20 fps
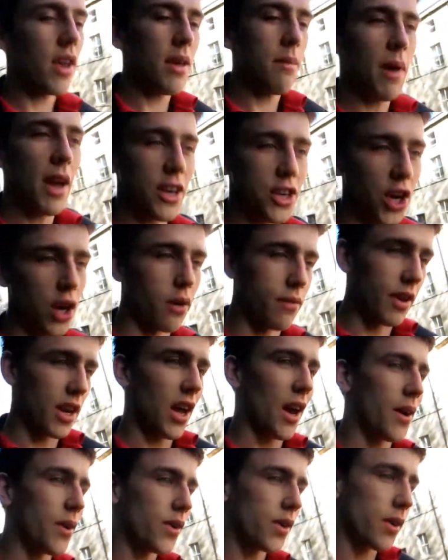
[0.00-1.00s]
main channel
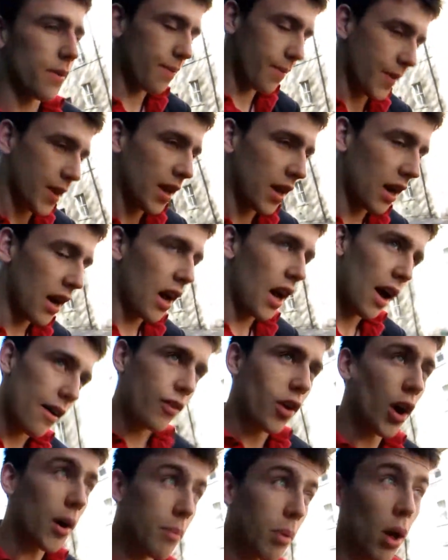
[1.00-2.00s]
videos. I've
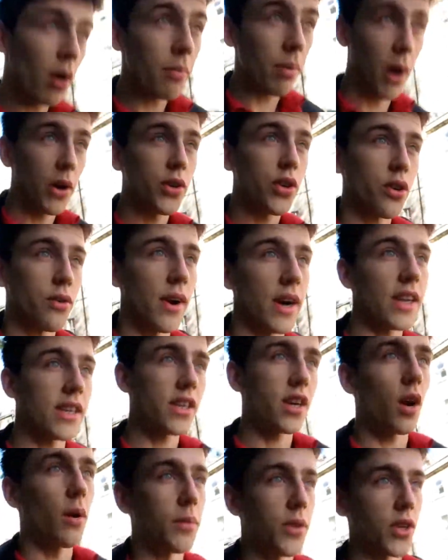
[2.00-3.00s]
got a blog post already to
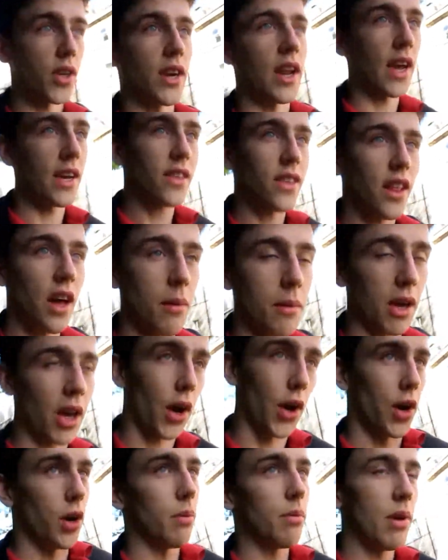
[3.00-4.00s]
go up Sunday, so that'll be going up.